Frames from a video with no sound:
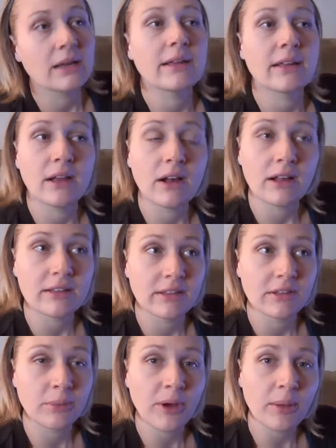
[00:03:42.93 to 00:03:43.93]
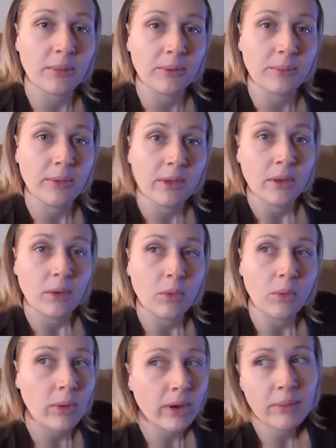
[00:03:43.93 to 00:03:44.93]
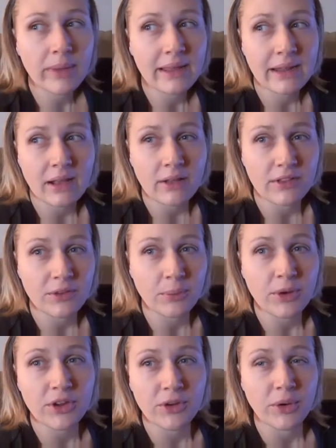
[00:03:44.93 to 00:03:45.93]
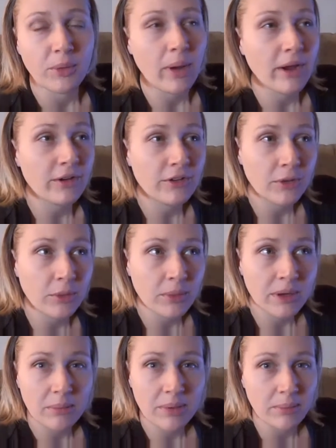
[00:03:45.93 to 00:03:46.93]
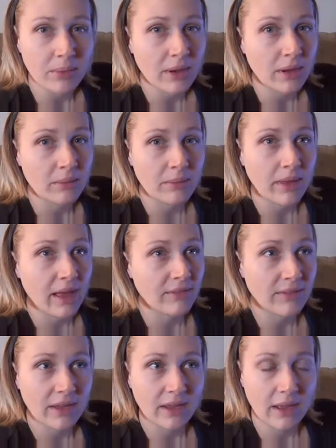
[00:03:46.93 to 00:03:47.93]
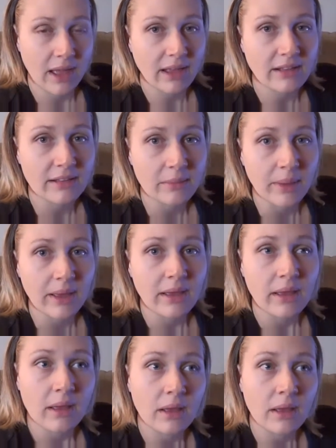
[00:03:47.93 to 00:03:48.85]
can cause this problem. Well, where are we getting all this mercury? Why are so many people having eczema?